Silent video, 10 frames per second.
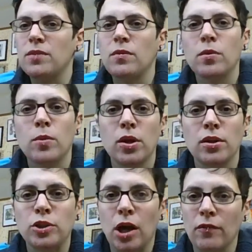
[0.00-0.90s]
He wrote a book
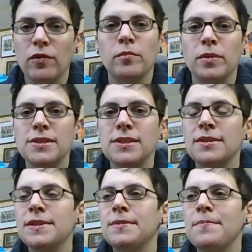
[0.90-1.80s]
called Geography of Bliss,
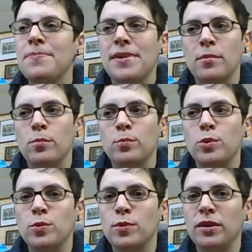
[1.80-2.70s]
um,
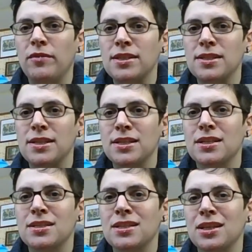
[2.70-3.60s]
which was really fascinating
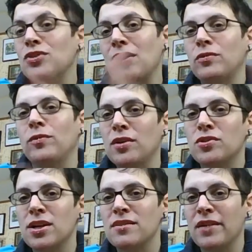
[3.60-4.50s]
because he like traveled
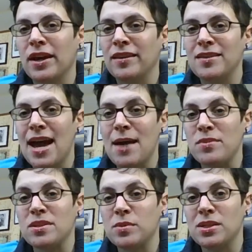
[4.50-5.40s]
around trying to find like the
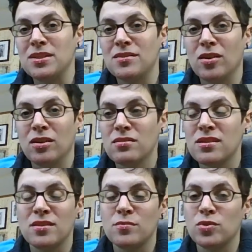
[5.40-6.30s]
happiest place on the
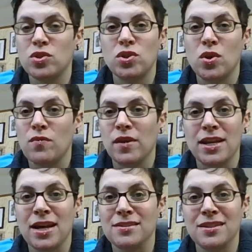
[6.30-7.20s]
earth. And it was so
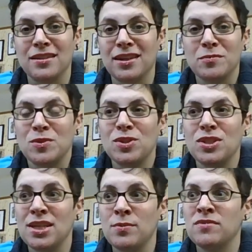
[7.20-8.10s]
fantastic. It was
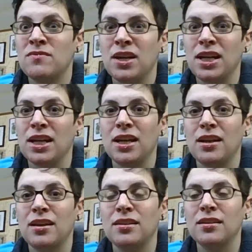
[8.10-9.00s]
just it was funny
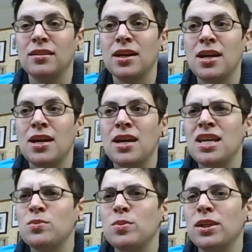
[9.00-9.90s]
and he
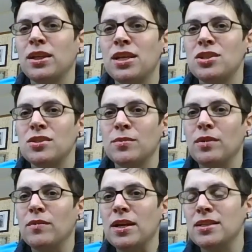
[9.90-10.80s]
he's really engaging the
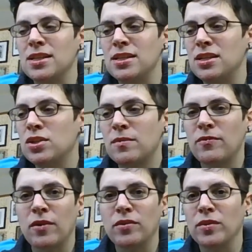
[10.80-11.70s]
way he writes, and it took me
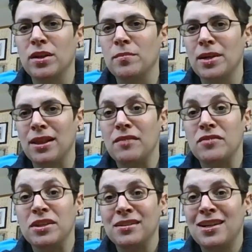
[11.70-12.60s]
forever to read it, but I
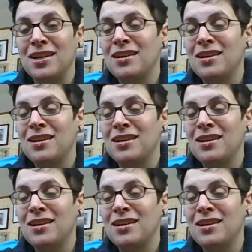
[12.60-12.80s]
loved it.